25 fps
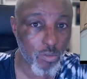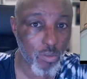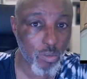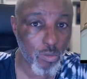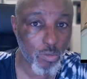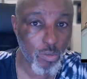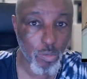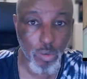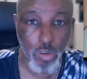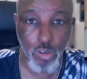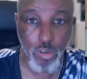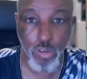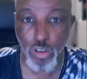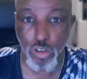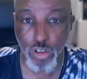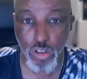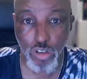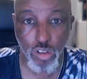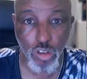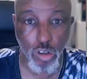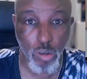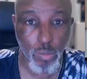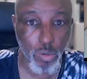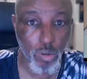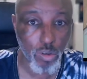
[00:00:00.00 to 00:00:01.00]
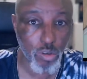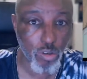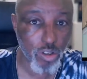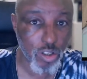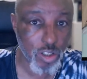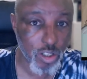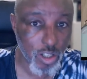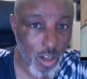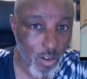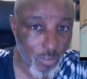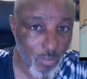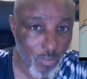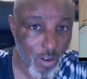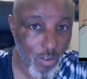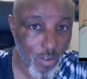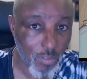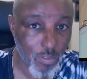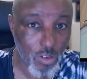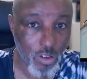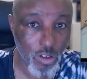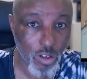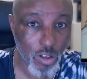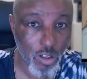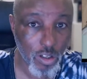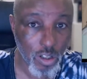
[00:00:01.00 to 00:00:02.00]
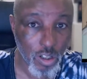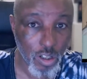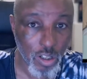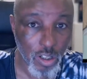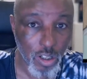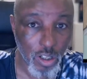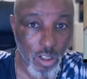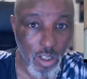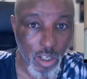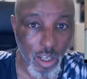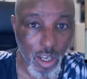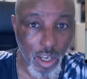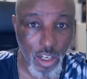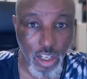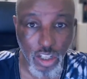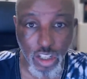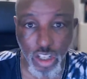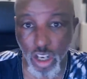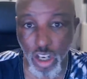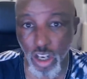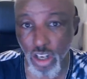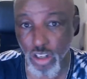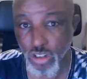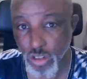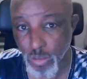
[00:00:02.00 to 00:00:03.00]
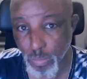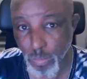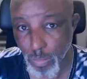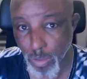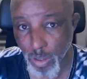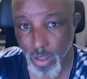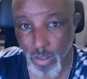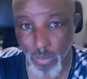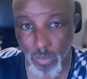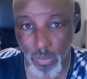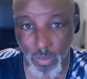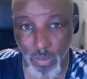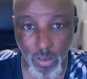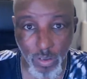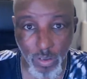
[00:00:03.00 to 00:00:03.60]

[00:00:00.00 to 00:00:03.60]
from across Europe, across South Africa. And this 100 billion